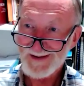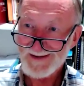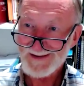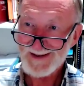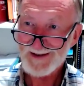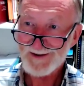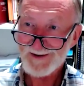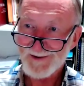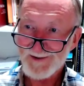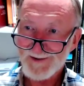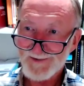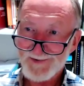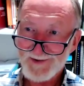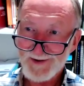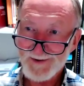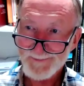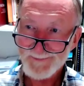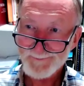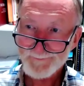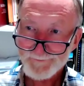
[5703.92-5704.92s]
integrity
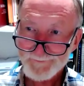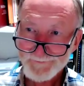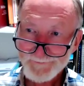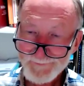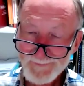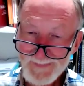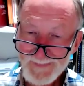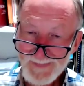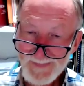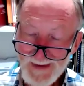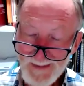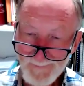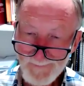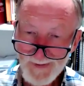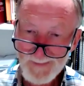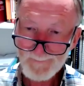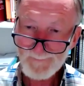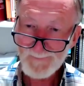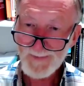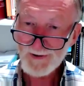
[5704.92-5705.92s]
skin,
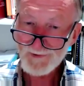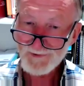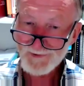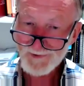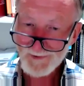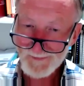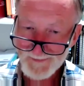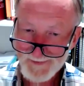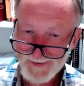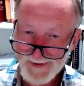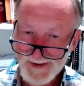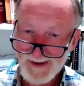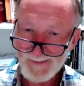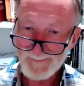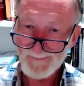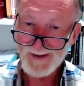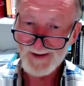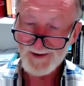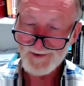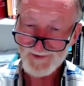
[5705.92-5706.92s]
but most of the
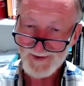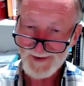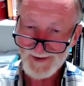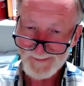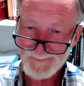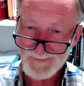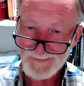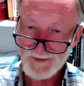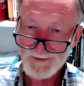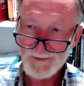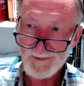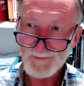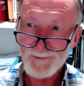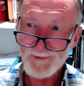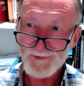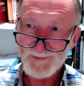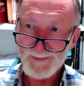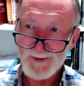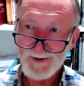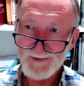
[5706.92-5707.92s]
time it's an immune
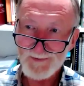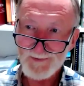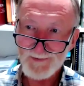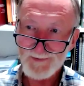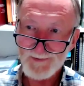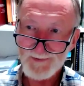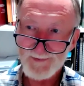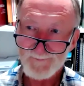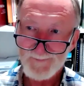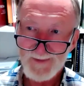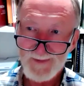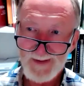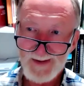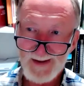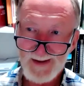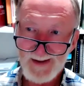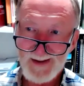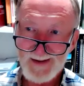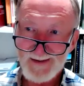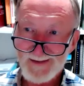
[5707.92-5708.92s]
response
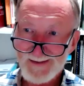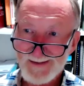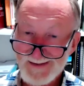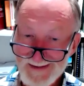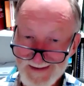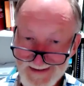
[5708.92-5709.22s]
and it can